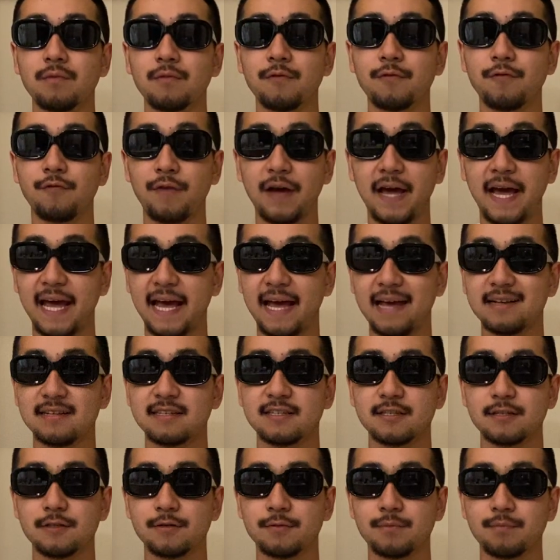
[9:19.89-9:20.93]

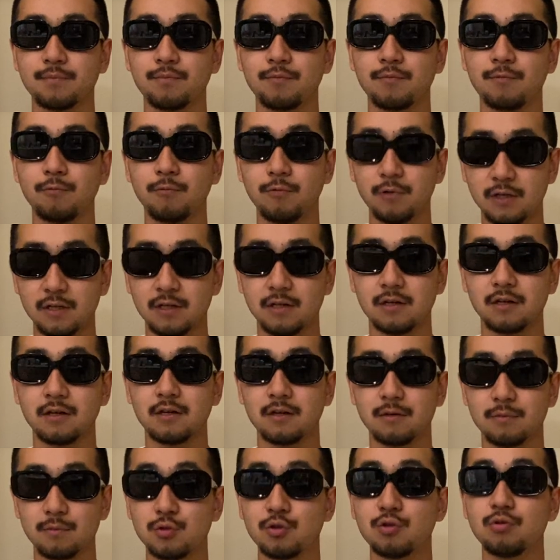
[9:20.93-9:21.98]
fast when it
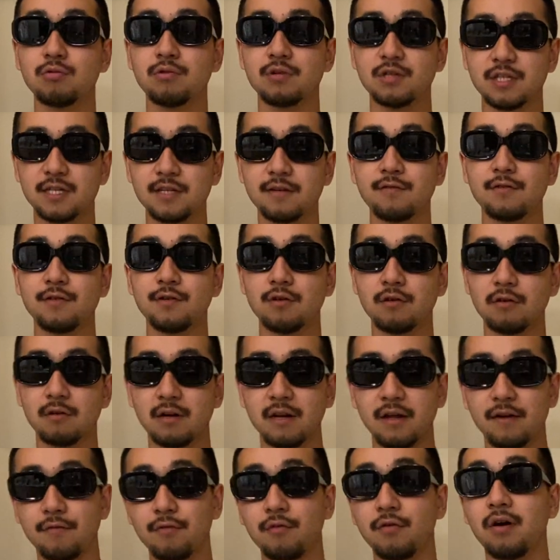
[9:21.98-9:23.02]
comes to achieving your
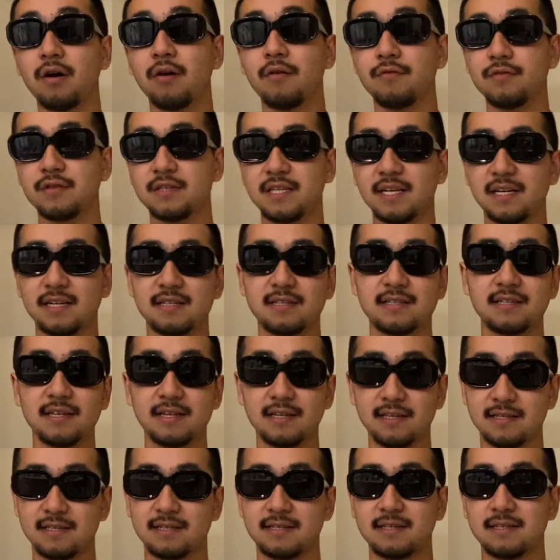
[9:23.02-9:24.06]
level of
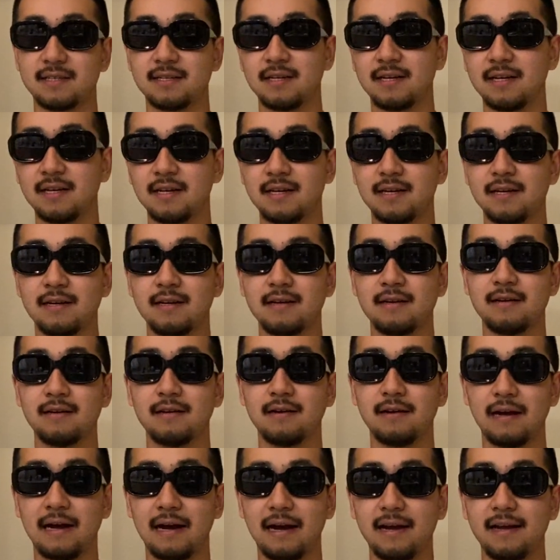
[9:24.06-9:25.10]
success.
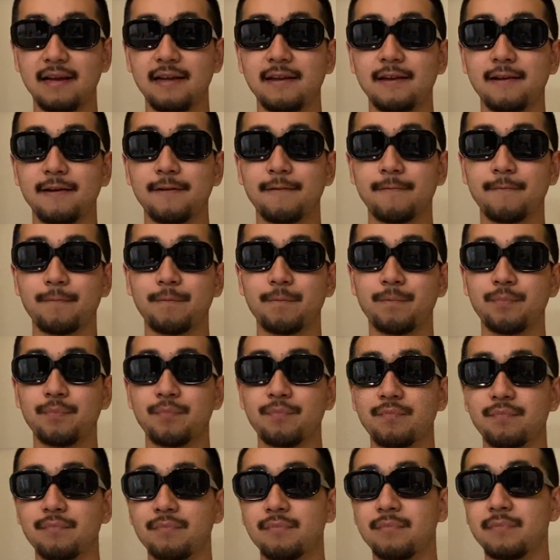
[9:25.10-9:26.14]
Alright?
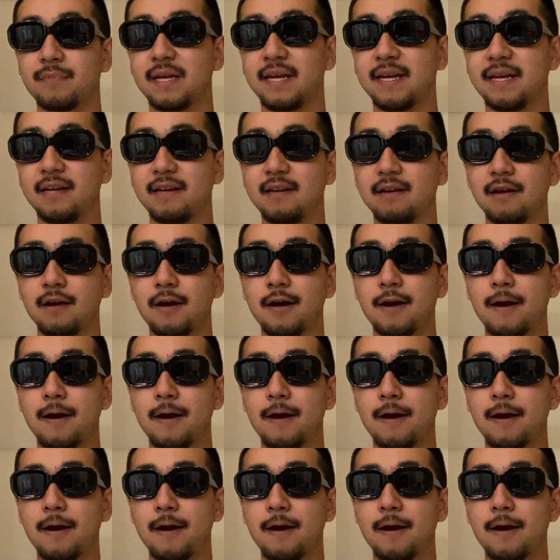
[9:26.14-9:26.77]
And